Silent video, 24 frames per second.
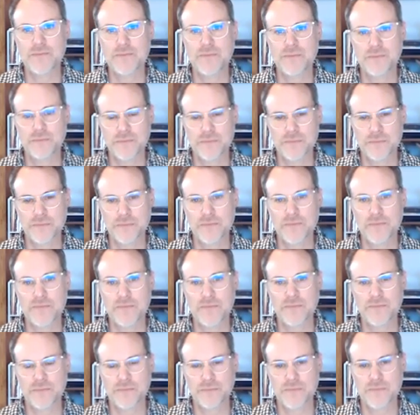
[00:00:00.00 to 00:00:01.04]

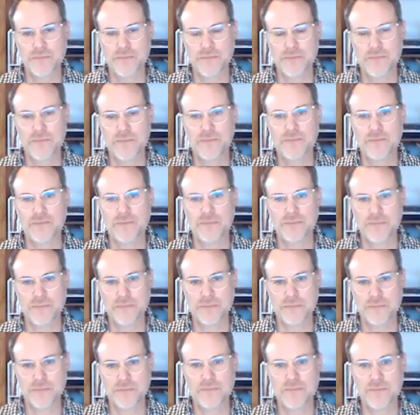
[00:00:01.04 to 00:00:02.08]

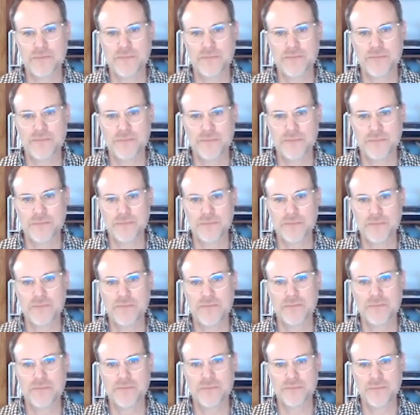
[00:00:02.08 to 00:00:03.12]

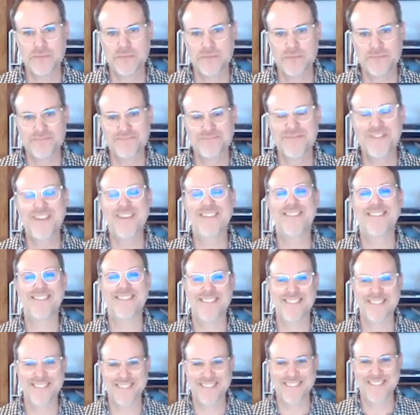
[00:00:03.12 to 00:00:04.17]

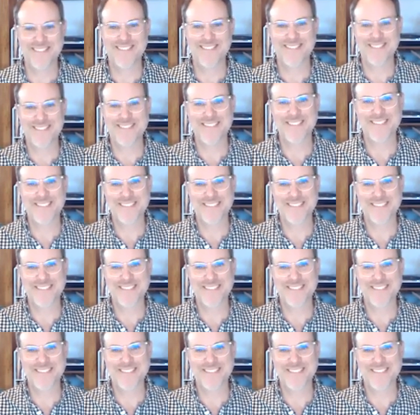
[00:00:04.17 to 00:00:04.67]
The person shown says nothing.